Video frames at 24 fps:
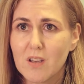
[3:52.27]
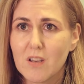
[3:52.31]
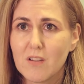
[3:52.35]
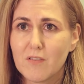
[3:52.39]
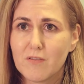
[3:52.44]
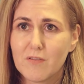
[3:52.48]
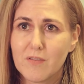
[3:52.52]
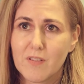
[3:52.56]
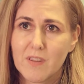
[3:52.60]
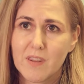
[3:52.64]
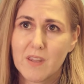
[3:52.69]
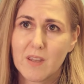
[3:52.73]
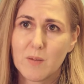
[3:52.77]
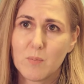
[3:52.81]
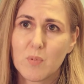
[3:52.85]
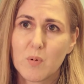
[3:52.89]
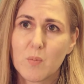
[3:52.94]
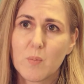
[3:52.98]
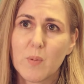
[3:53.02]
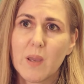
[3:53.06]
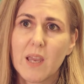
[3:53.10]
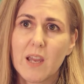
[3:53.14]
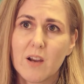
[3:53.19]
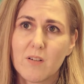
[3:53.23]
for the
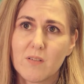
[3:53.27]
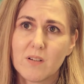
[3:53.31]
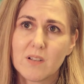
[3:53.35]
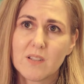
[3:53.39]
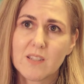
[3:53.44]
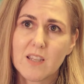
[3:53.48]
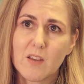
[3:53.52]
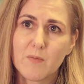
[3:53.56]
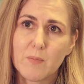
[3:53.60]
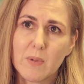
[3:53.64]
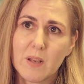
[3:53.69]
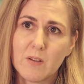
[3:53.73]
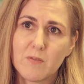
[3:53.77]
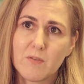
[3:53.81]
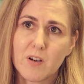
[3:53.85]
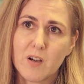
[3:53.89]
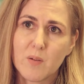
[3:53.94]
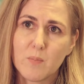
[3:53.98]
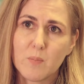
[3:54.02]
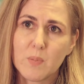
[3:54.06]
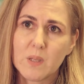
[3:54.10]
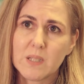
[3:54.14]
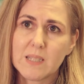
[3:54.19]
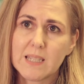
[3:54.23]
preparers, they've been
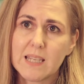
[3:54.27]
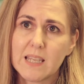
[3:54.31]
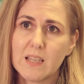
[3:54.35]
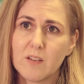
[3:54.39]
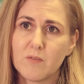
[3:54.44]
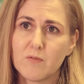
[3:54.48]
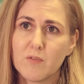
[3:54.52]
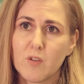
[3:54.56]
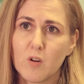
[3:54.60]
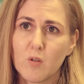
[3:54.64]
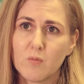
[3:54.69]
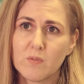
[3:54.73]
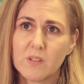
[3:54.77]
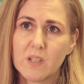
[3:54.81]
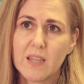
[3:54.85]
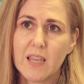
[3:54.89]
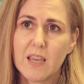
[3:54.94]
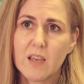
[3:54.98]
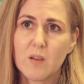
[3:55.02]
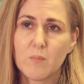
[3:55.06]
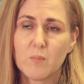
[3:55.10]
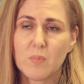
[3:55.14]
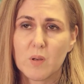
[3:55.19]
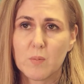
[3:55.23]
very busy involved in
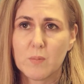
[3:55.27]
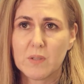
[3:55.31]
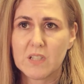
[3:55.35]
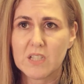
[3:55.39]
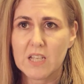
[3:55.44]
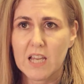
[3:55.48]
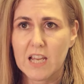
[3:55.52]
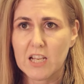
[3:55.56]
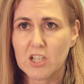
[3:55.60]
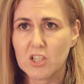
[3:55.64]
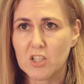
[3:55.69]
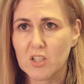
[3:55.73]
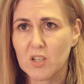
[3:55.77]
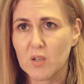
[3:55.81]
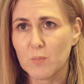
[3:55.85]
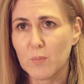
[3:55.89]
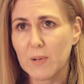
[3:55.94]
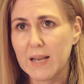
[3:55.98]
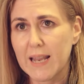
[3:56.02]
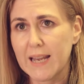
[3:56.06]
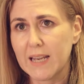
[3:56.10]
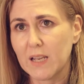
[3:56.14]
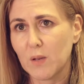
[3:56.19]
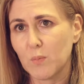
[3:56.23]
their implementation and
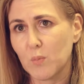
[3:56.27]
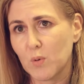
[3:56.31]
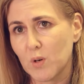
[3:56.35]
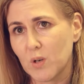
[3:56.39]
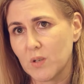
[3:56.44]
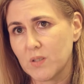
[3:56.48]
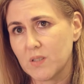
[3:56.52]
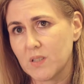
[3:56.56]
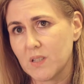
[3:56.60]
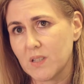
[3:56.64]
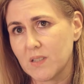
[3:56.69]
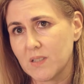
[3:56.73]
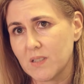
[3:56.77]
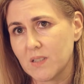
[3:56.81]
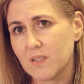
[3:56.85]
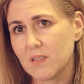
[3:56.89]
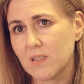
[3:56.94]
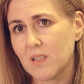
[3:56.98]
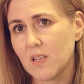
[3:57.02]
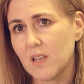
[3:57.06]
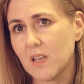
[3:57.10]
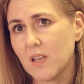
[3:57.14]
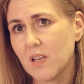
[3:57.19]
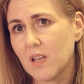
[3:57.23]
planning
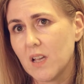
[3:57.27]
processes